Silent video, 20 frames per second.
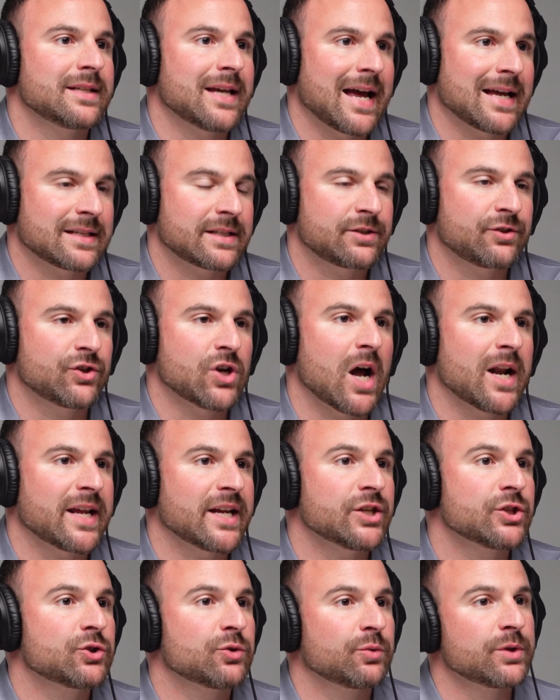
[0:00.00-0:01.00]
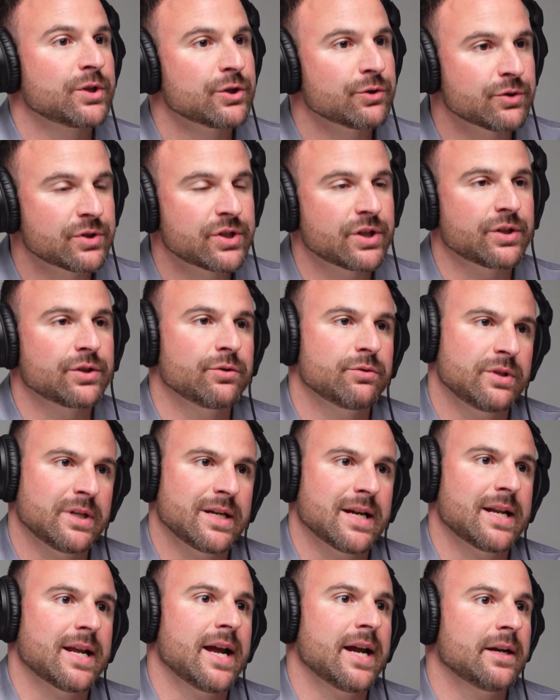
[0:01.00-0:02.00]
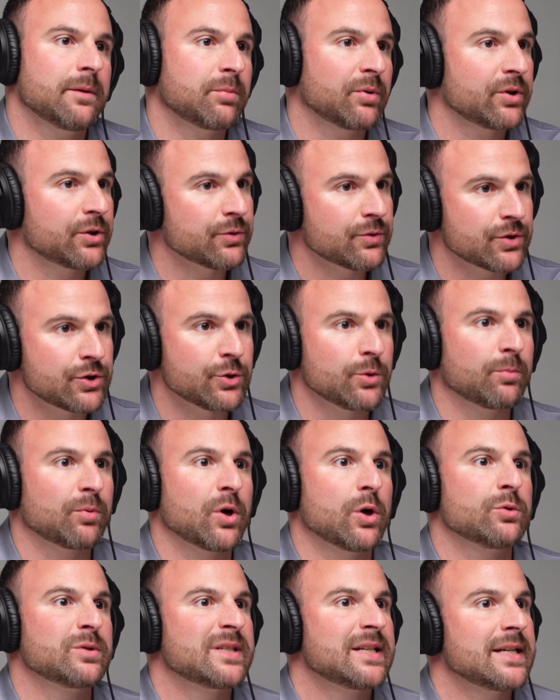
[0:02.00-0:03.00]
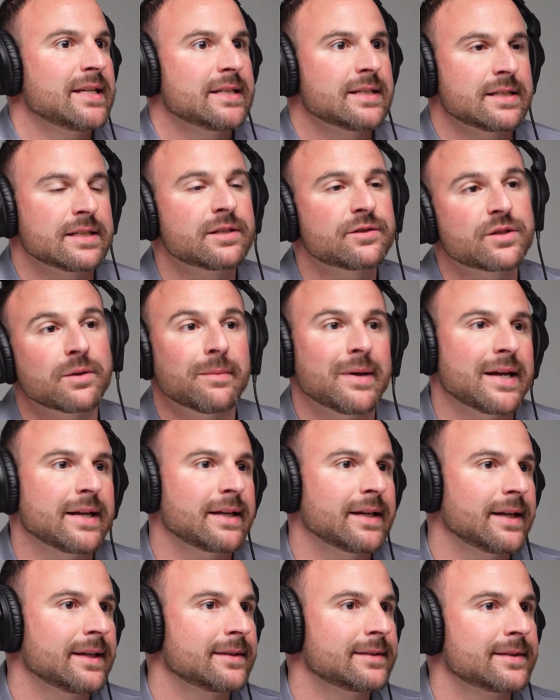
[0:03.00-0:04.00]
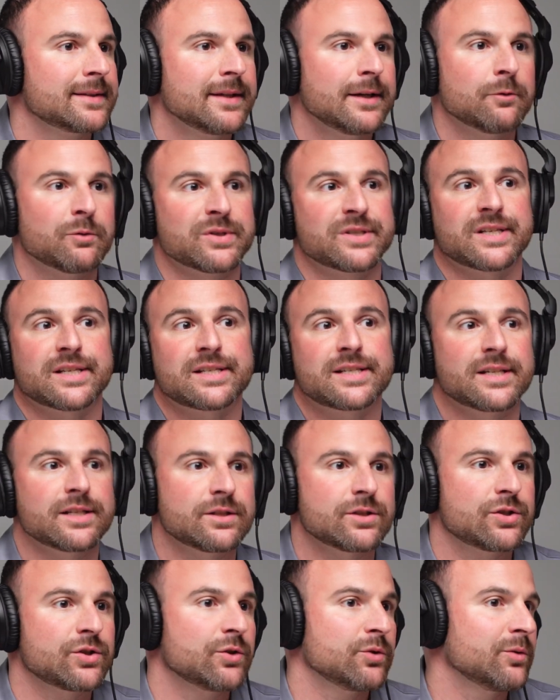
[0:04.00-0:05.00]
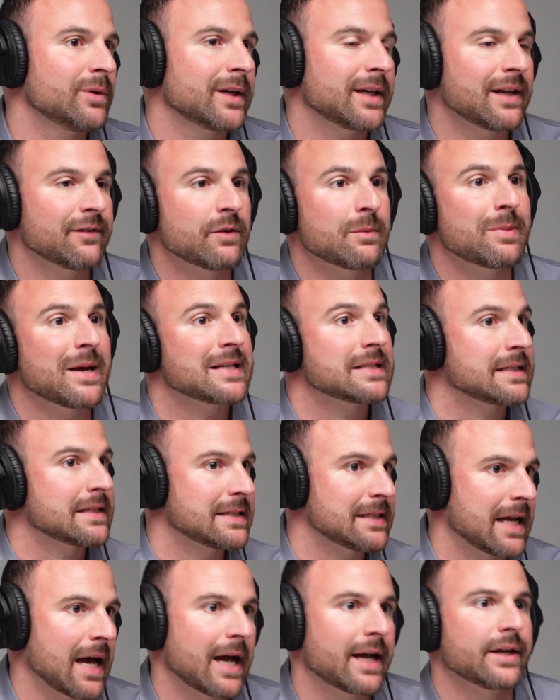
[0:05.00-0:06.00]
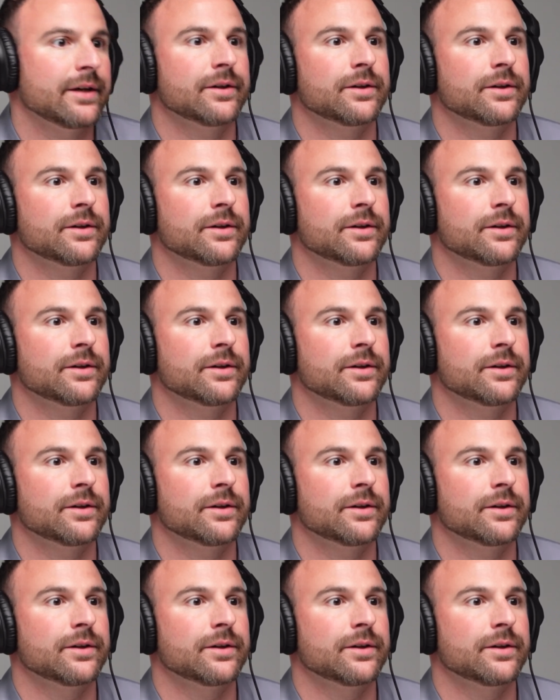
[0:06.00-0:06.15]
Yes. You're not introducing new DNA to produce new proteins to make it resistant to a given pesticide.